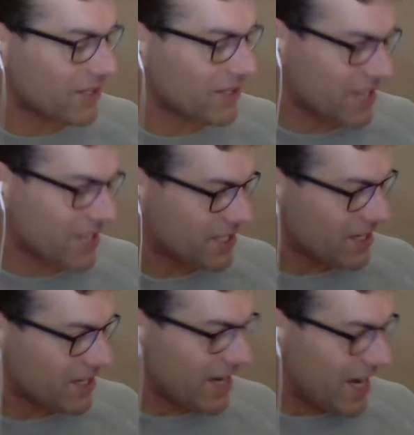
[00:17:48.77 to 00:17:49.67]
duckers?
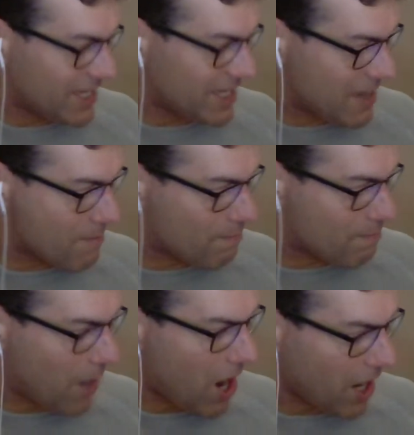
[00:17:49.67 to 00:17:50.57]
Is it
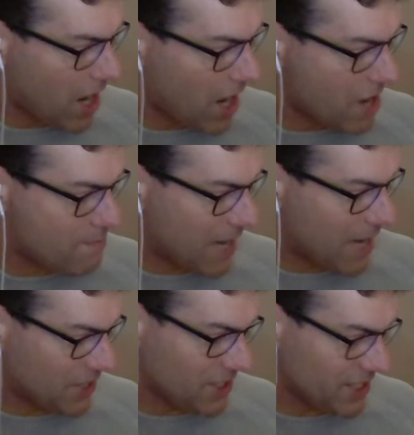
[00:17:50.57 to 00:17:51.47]
barcode
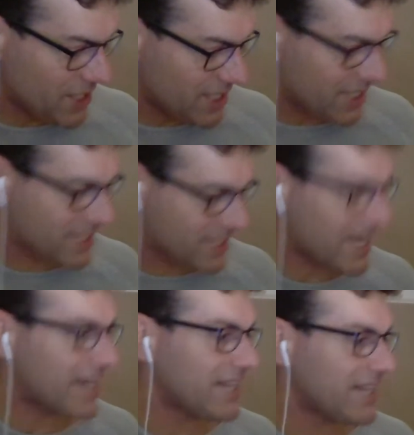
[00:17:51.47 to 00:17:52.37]
badgers? Is it
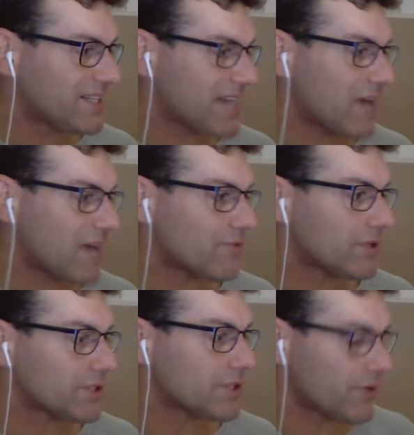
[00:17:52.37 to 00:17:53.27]
scanning
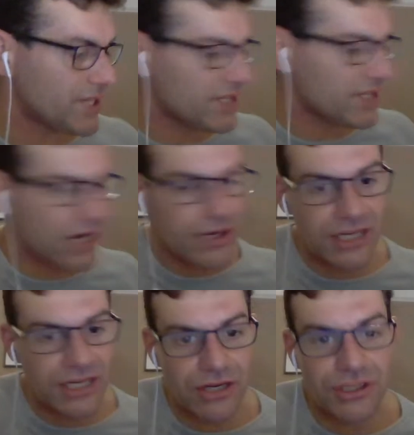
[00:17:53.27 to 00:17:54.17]
scoundrels? Or is it
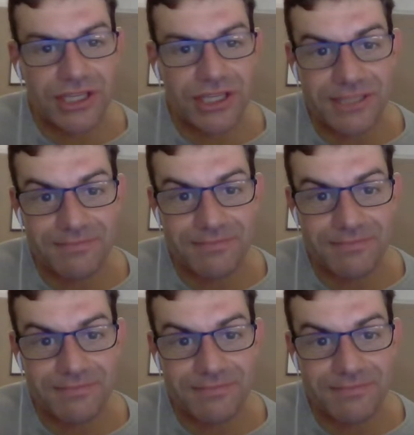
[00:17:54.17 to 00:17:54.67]
token dodgers?